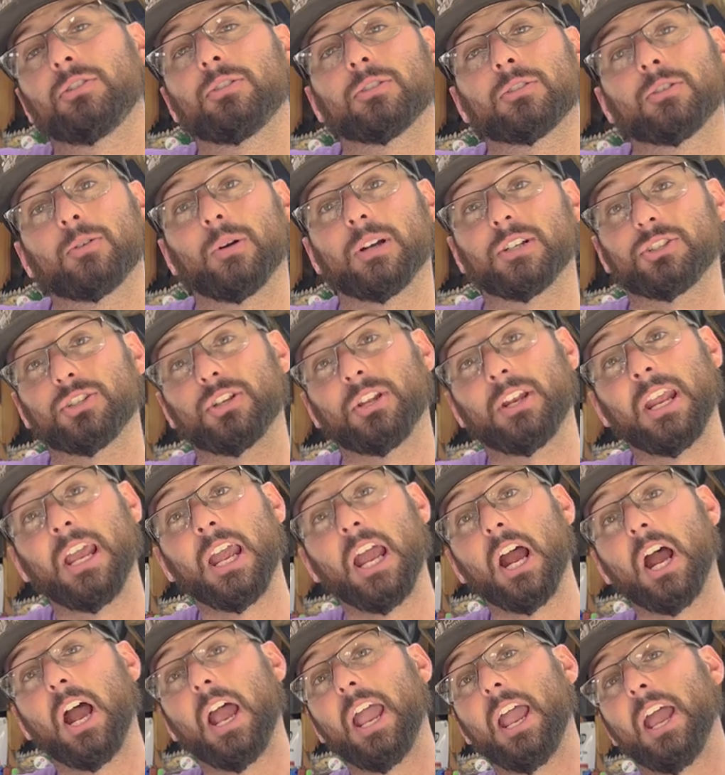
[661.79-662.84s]
your question
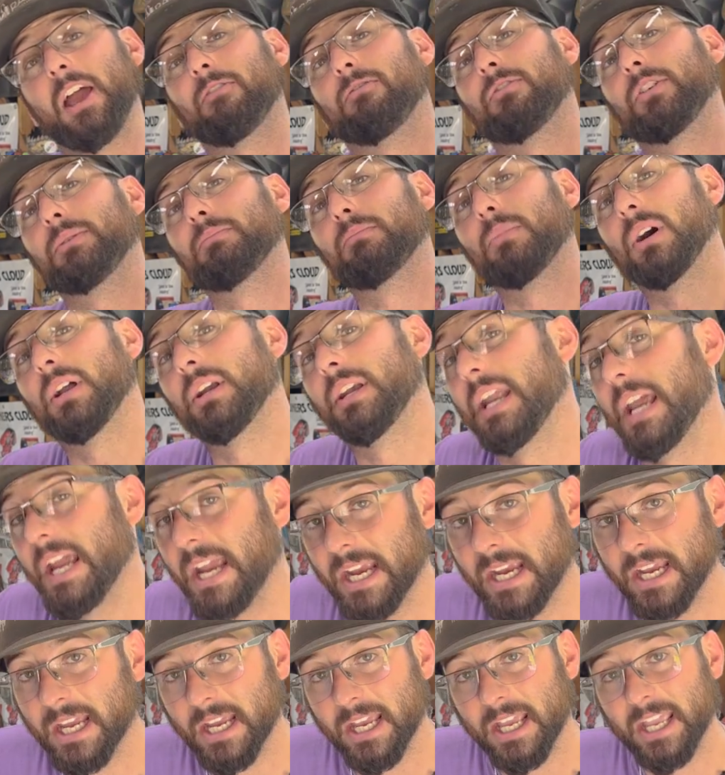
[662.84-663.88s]
every
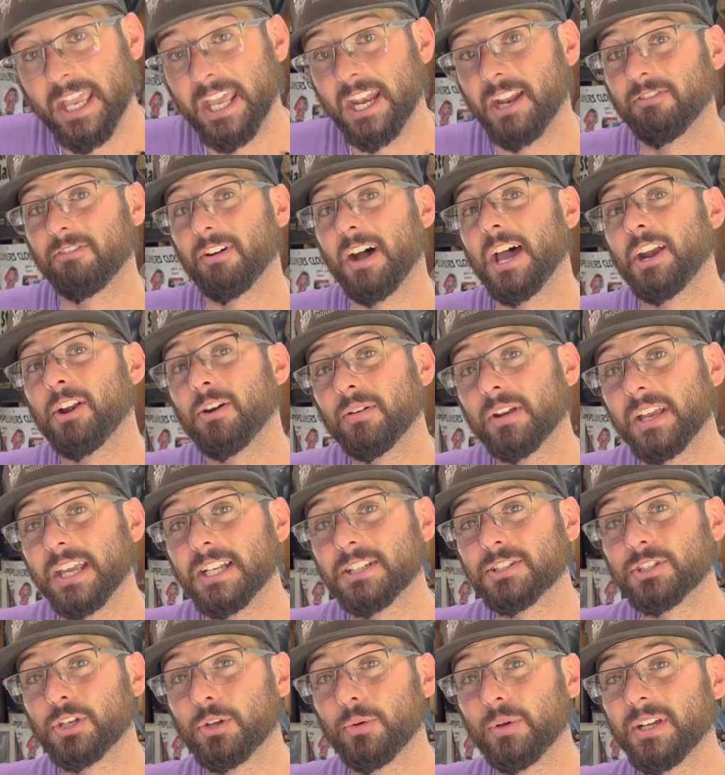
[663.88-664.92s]
Monday. And if I don't
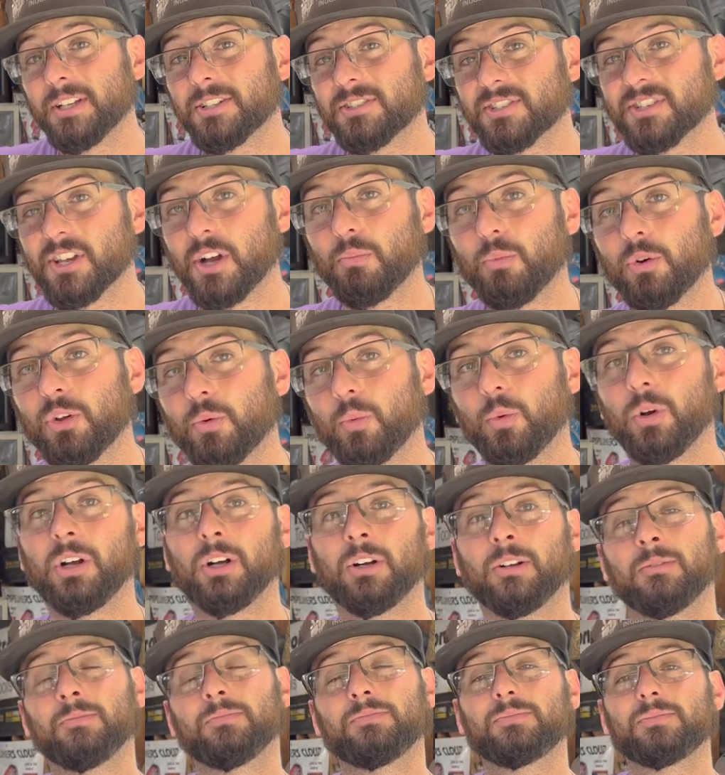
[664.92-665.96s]
get to it, someone
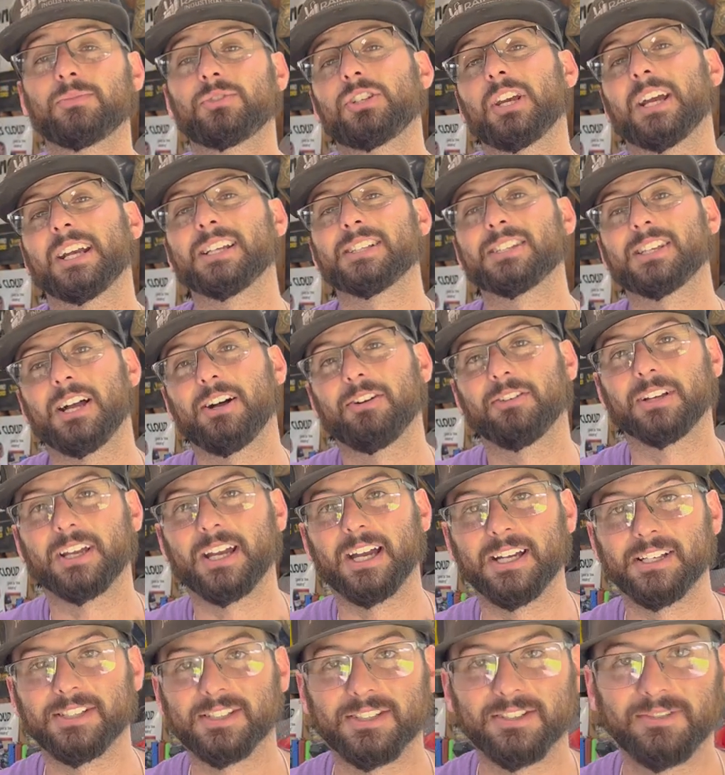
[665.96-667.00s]
will. Check us out,
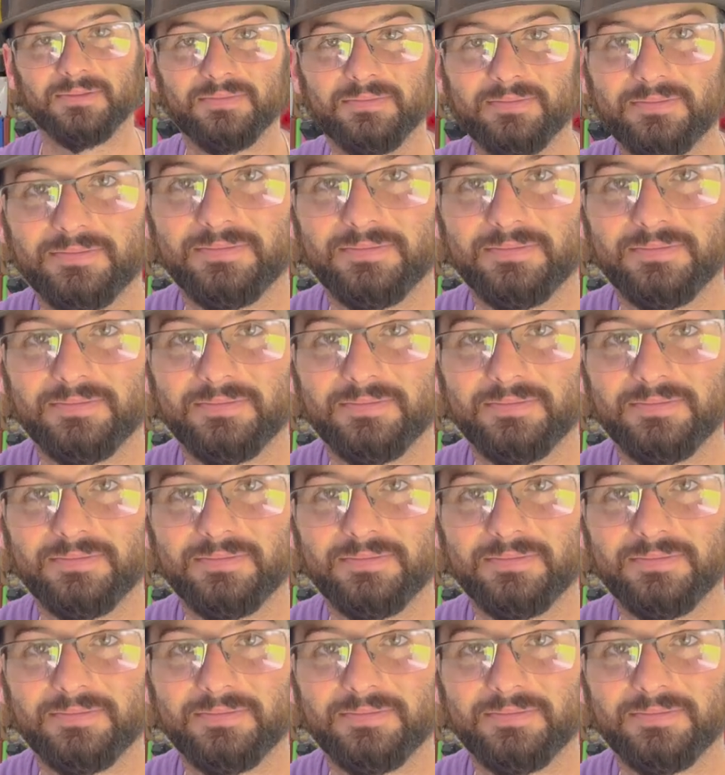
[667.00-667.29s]
guys.